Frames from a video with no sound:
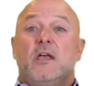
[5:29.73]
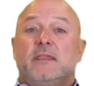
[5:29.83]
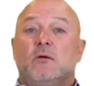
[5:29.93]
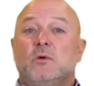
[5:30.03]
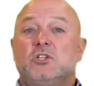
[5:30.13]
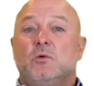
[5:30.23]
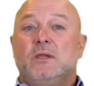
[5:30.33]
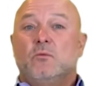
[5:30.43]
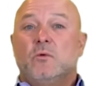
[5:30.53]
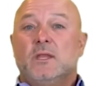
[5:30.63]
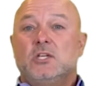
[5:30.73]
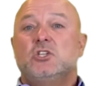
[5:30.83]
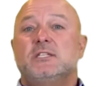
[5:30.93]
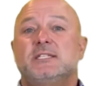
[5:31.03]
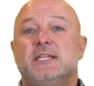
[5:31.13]
then we really
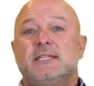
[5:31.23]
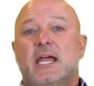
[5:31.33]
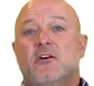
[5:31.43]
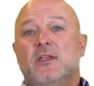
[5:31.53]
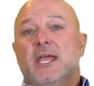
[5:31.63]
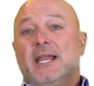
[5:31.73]
should sit down